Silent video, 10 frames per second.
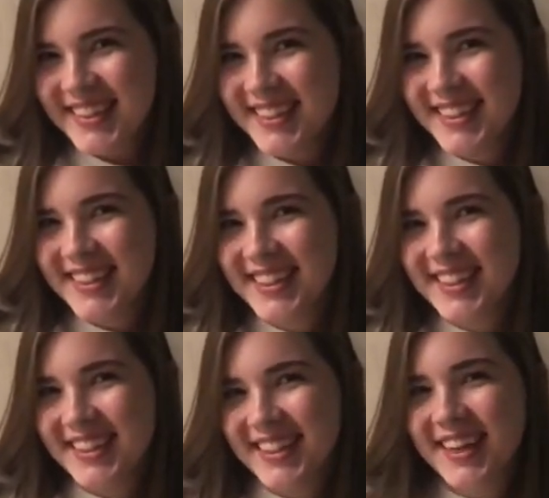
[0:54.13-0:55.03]
And what grade are
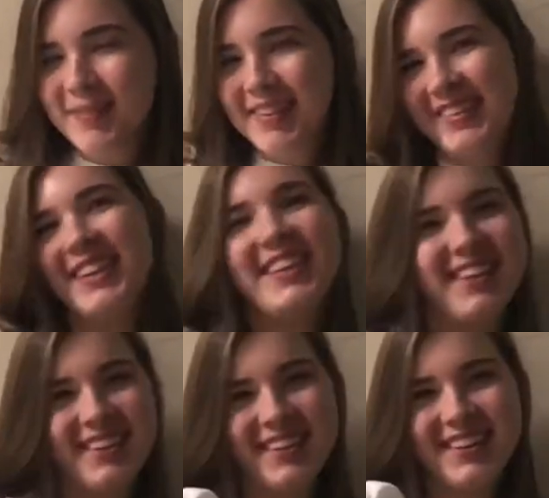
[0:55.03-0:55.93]
you in? I'm a
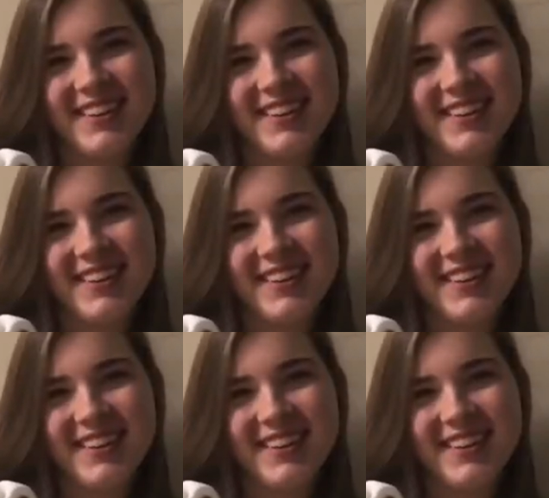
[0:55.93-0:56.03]
senior.